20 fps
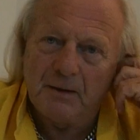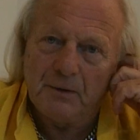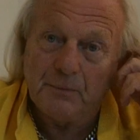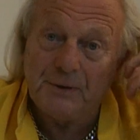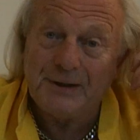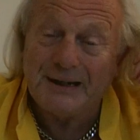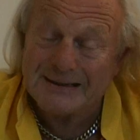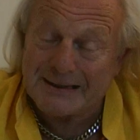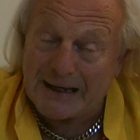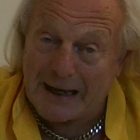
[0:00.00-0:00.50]

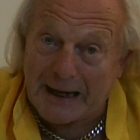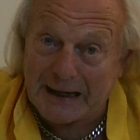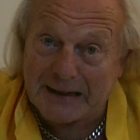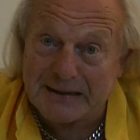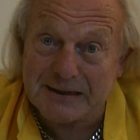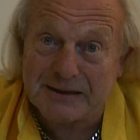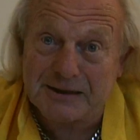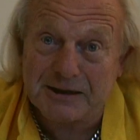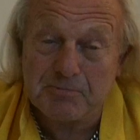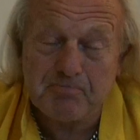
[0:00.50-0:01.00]
with his
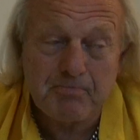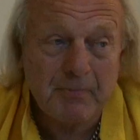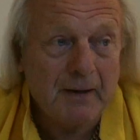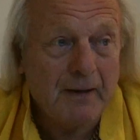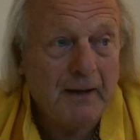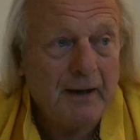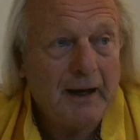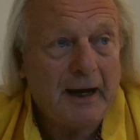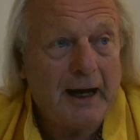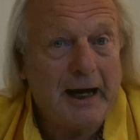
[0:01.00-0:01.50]
axe
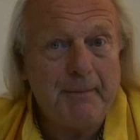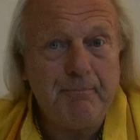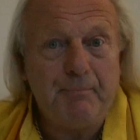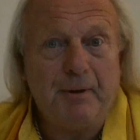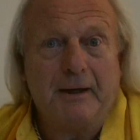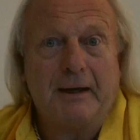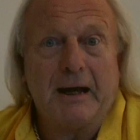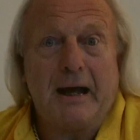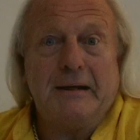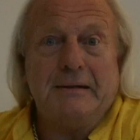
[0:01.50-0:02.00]
and
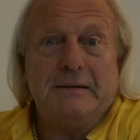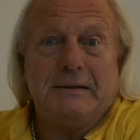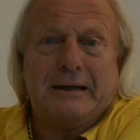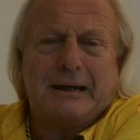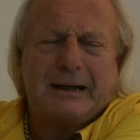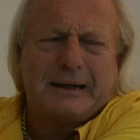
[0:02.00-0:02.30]
began